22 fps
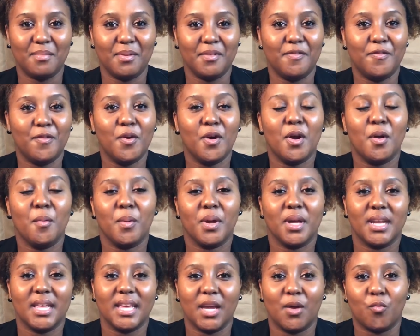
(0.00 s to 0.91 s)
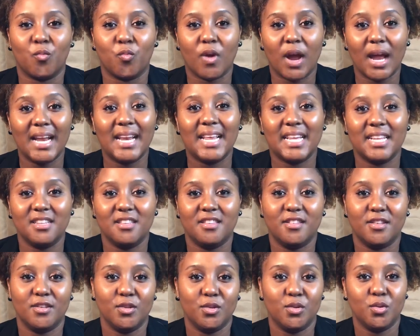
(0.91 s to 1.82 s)
before, we're going to get right
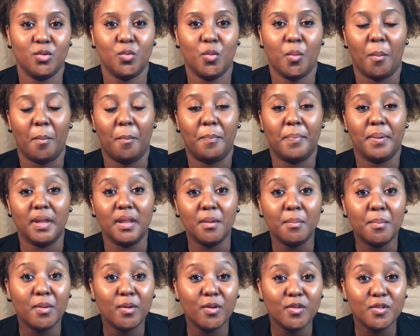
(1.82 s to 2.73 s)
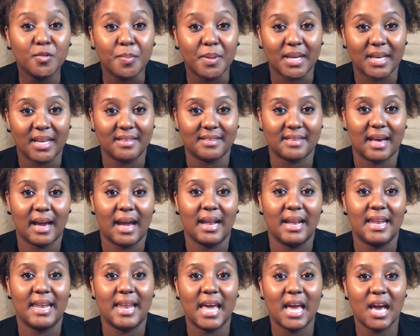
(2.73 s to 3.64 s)
into billables because I
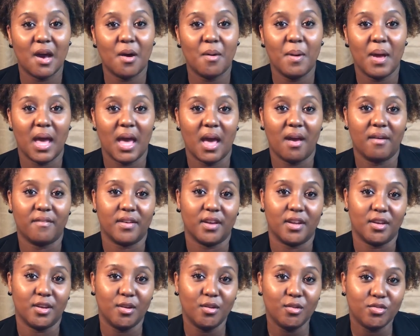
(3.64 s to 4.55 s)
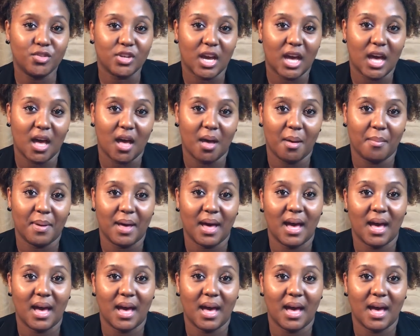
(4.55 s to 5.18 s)
now have a new job.